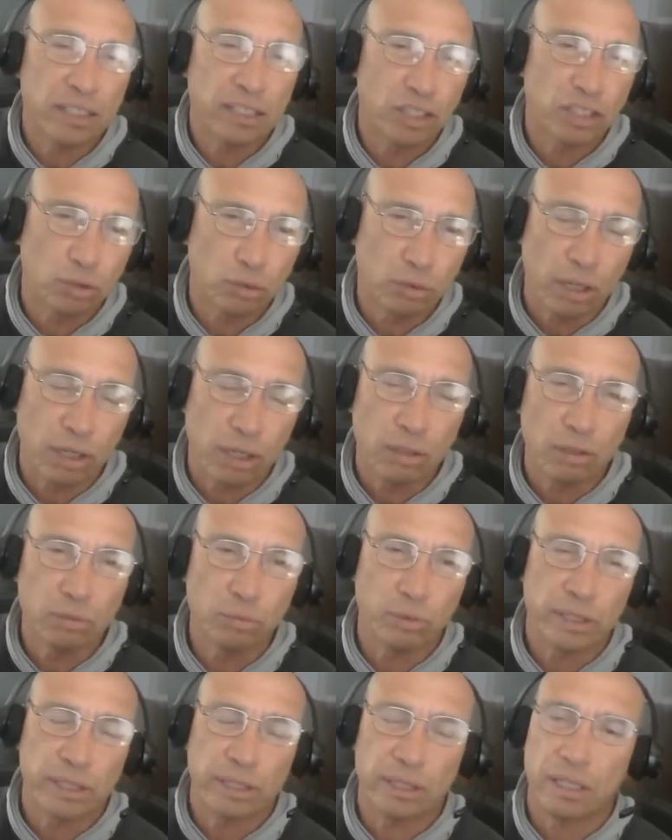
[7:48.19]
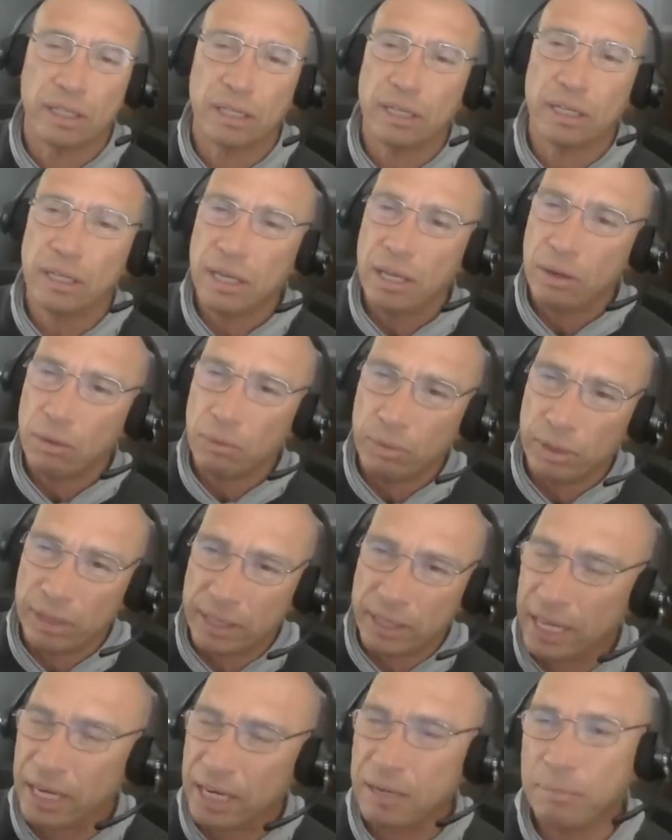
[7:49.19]
struggled
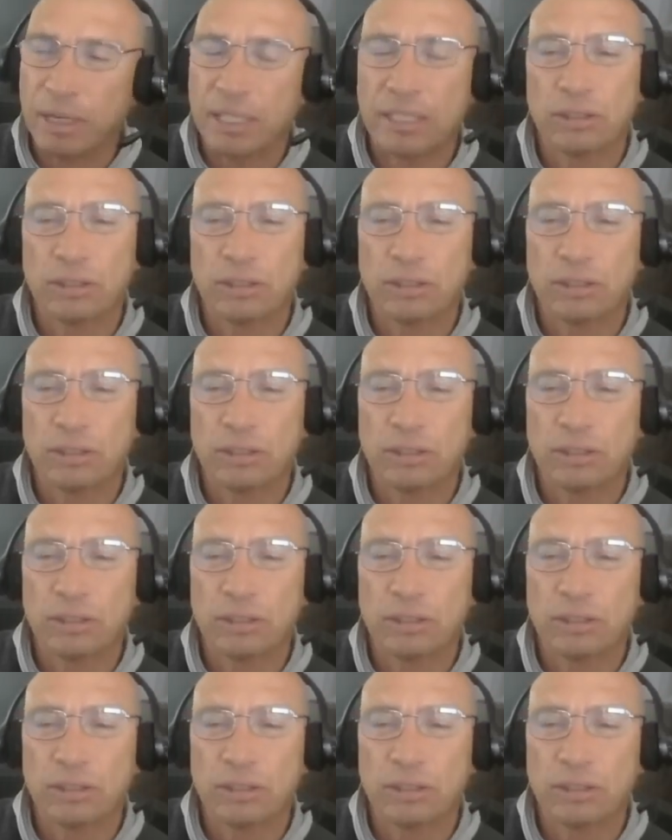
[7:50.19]
with getting my